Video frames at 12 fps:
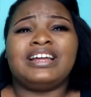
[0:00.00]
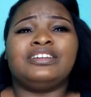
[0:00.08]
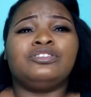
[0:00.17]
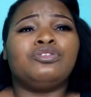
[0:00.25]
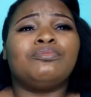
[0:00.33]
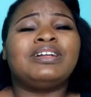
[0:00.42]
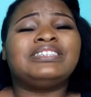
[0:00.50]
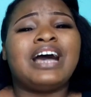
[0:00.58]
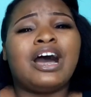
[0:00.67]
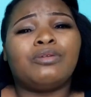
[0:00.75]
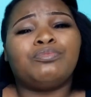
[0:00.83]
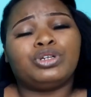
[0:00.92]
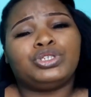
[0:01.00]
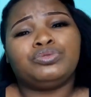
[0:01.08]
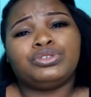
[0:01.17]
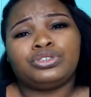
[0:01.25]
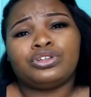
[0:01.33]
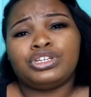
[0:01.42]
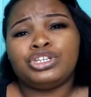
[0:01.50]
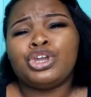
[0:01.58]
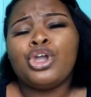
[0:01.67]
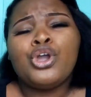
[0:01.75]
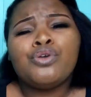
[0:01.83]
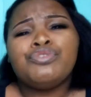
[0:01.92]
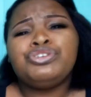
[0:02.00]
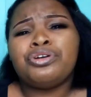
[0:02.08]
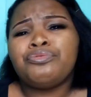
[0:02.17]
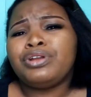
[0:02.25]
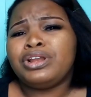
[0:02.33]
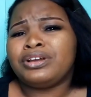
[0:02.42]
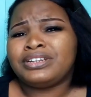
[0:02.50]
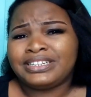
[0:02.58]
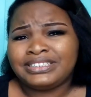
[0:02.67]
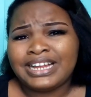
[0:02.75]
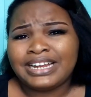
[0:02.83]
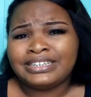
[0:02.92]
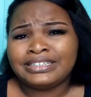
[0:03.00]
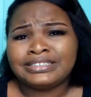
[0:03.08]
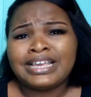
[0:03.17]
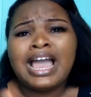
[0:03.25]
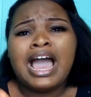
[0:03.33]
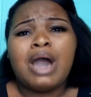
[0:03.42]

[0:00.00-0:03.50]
and no matter how much we study, we don't really understand it.